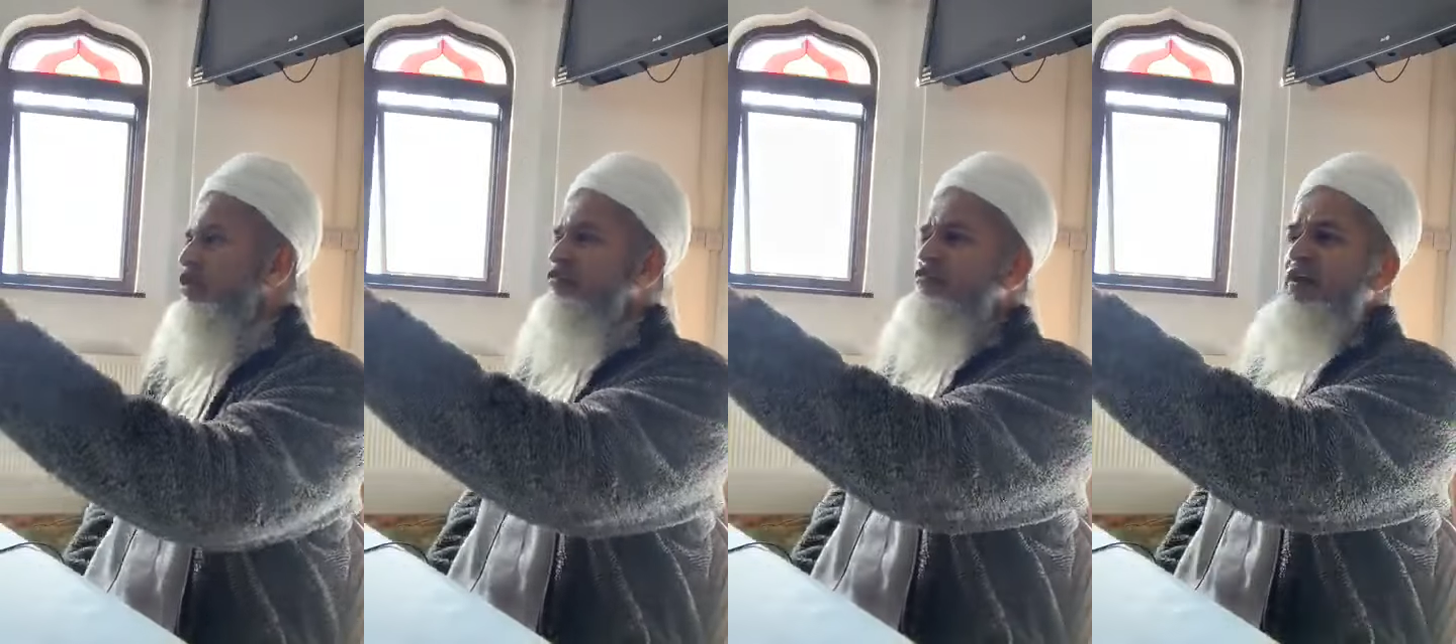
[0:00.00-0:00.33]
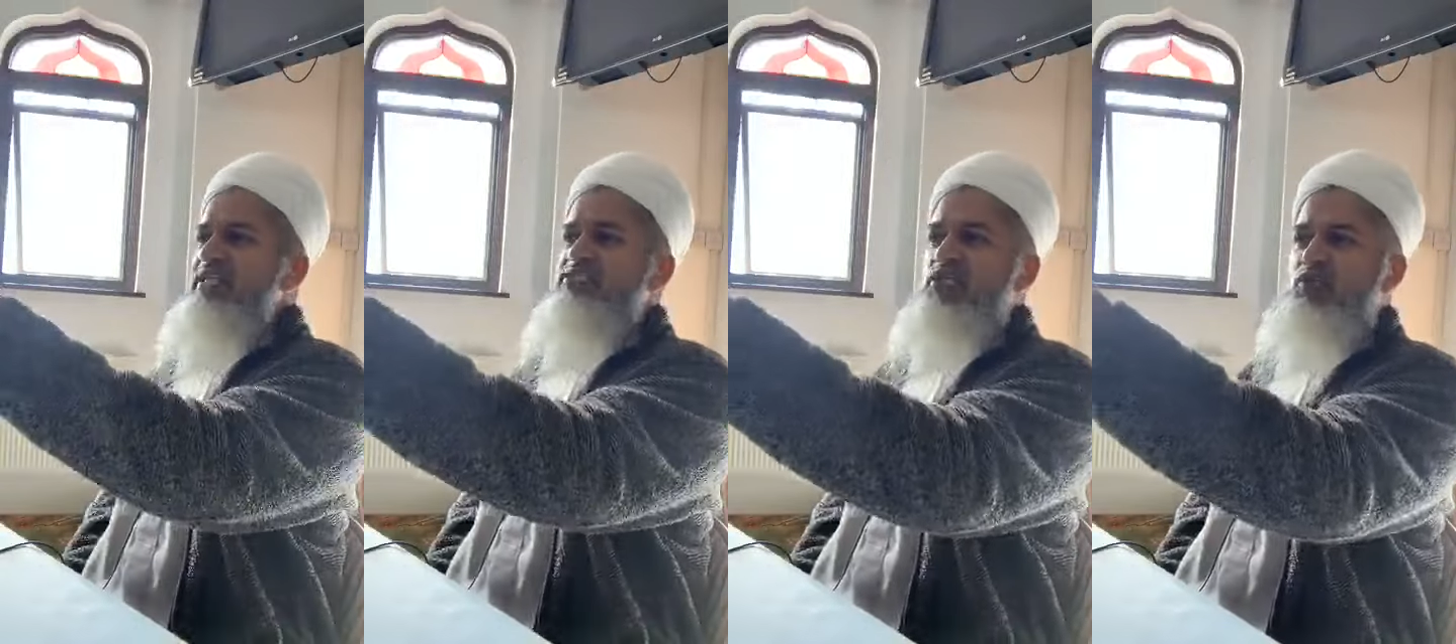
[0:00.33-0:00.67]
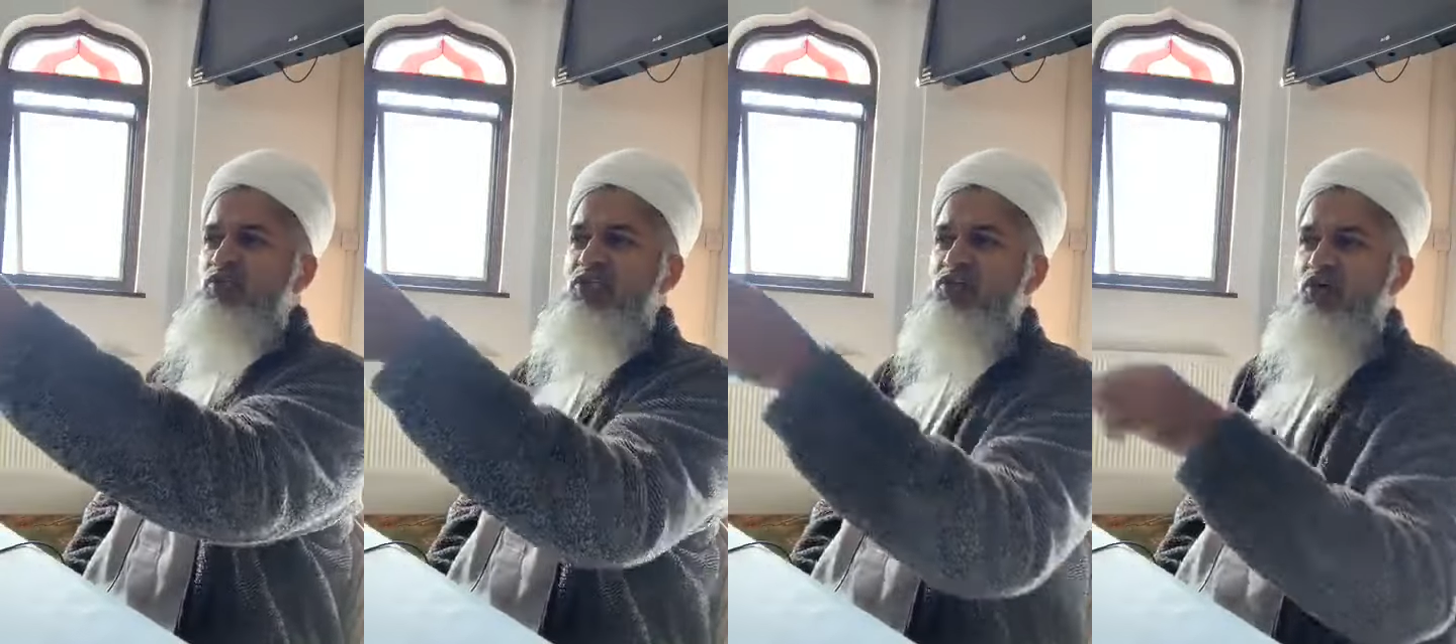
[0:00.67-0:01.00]
your friends are
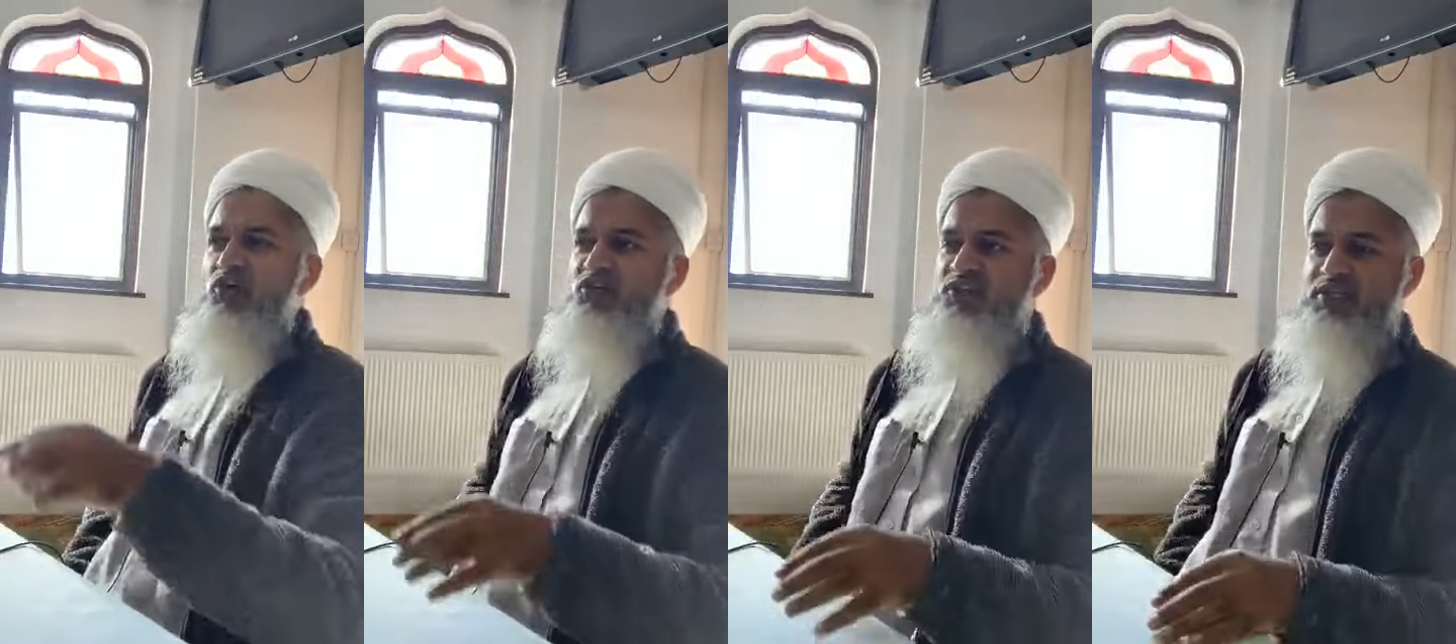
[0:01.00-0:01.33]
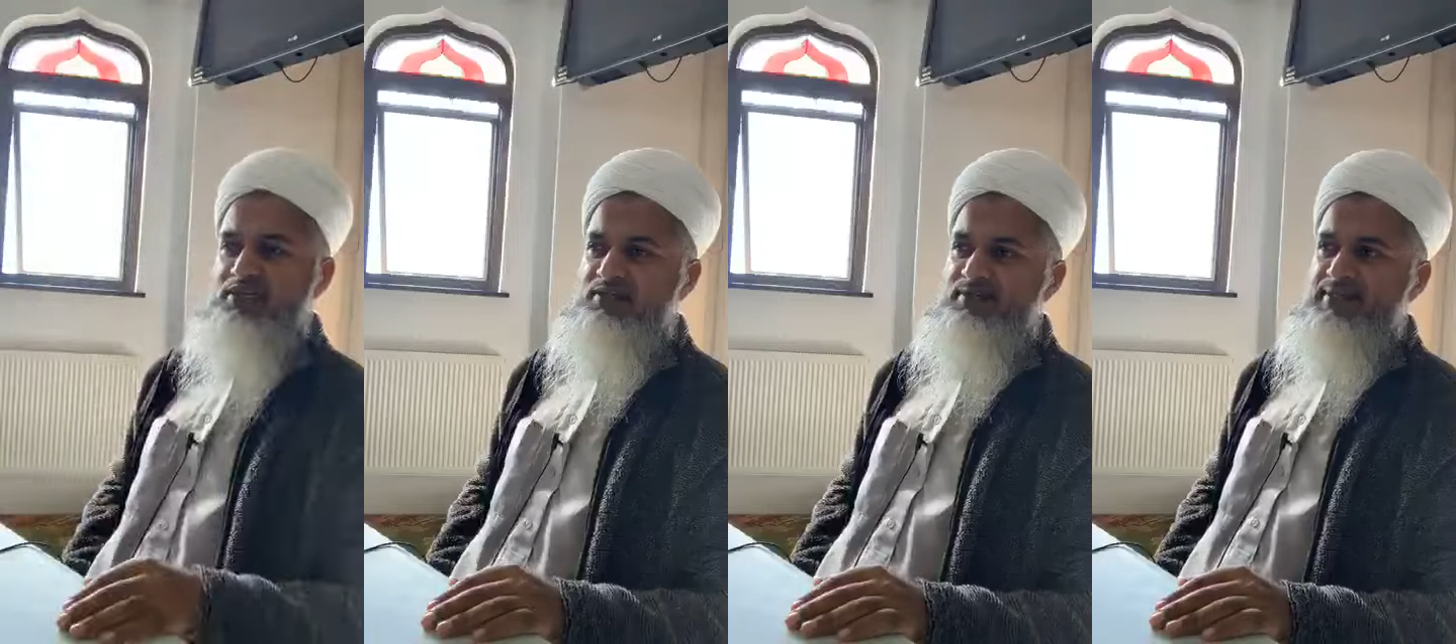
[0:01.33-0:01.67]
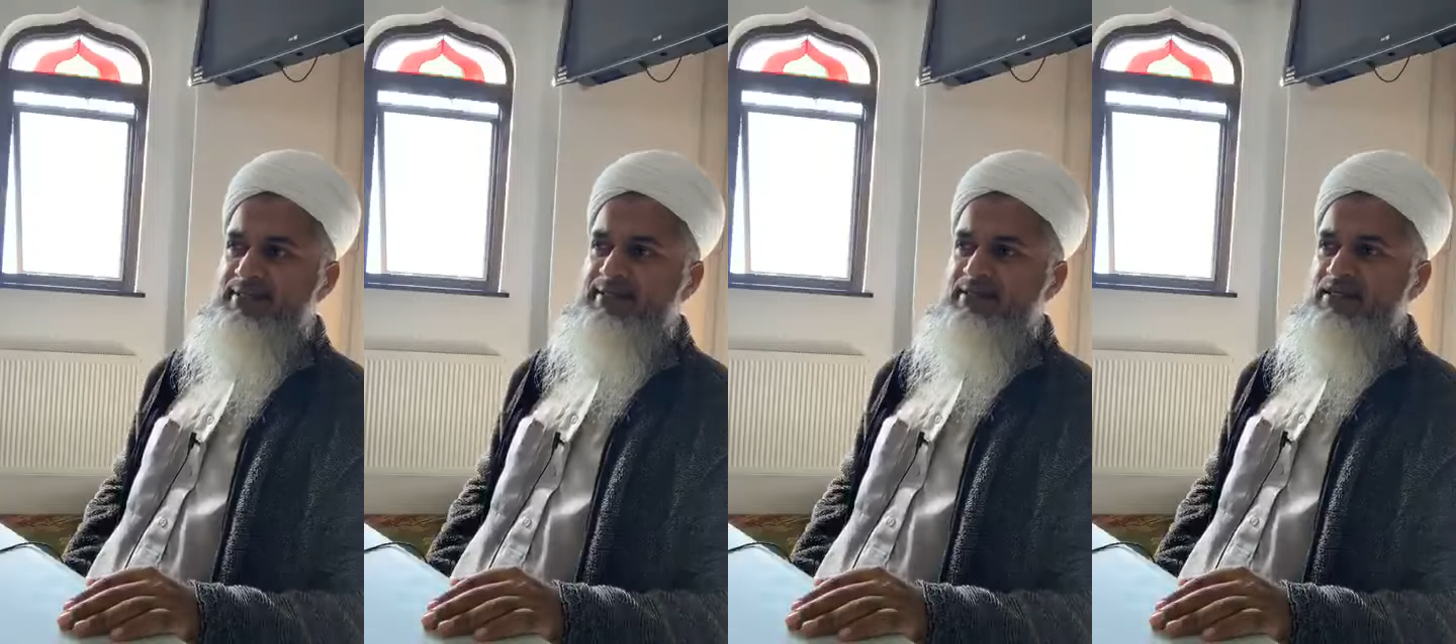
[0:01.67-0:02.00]
doing the wrong thing,
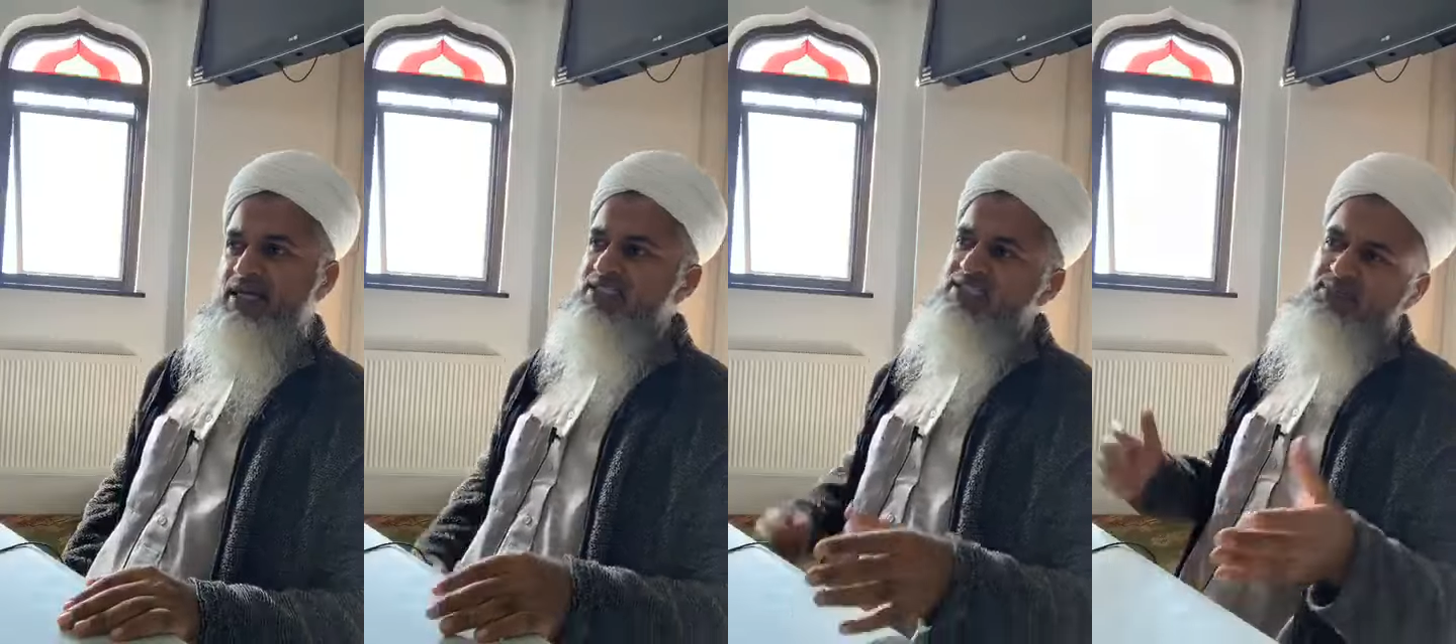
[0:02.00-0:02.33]
and